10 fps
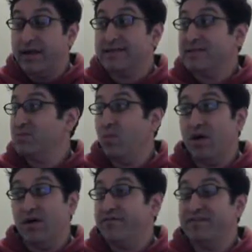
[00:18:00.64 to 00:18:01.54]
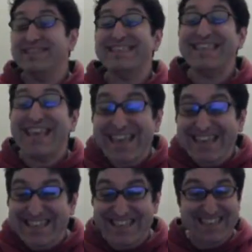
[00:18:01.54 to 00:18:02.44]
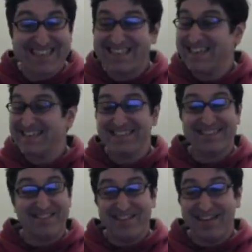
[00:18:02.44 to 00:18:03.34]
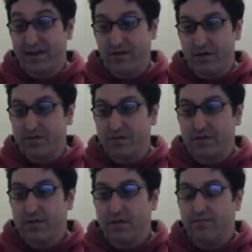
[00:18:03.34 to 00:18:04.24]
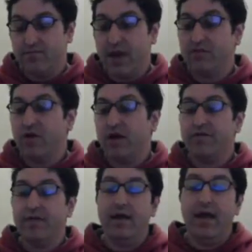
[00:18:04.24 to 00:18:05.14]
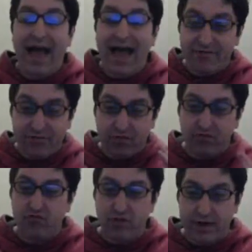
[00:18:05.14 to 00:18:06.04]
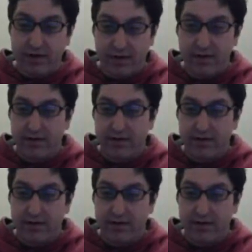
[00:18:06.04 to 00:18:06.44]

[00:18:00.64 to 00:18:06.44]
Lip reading: 6 6-star heroes. I'd rather have the ring.